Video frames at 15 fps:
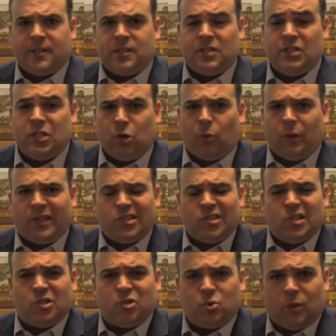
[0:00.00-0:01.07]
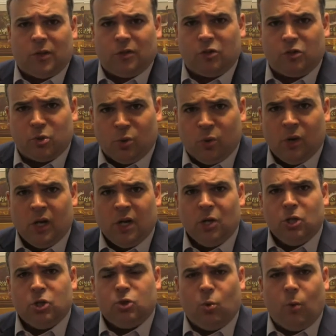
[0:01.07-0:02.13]
is
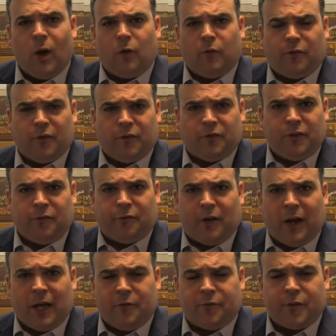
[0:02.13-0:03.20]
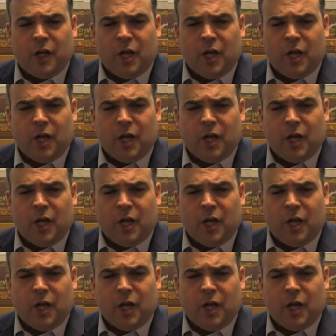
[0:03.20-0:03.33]
08612-1255.